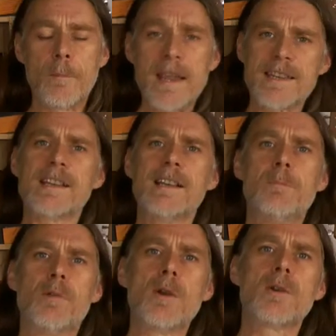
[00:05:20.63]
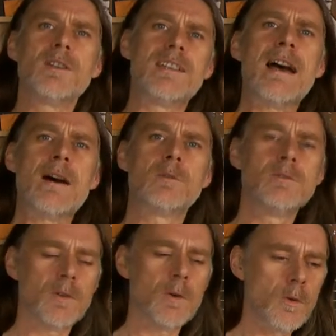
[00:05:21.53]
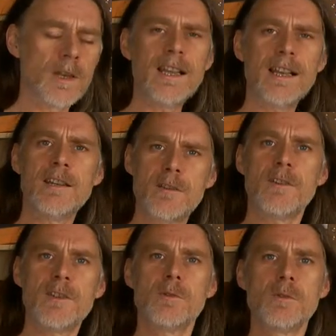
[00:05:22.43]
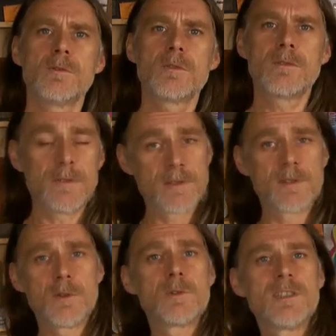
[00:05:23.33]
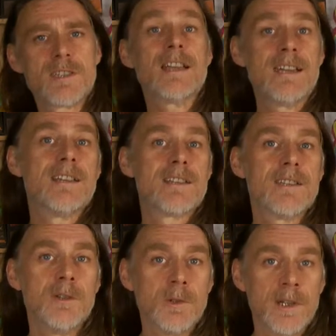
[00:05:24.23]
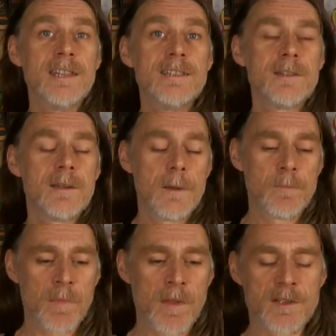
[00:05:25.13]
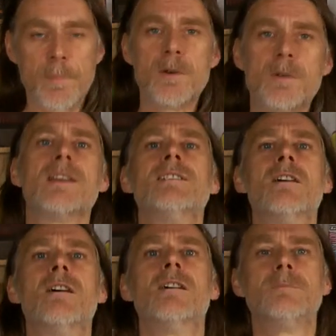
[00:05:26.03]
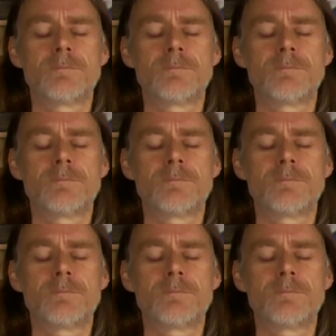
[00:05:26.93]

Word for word: basically broken down all the little individual tools and techniques that you'll need to build a guitar.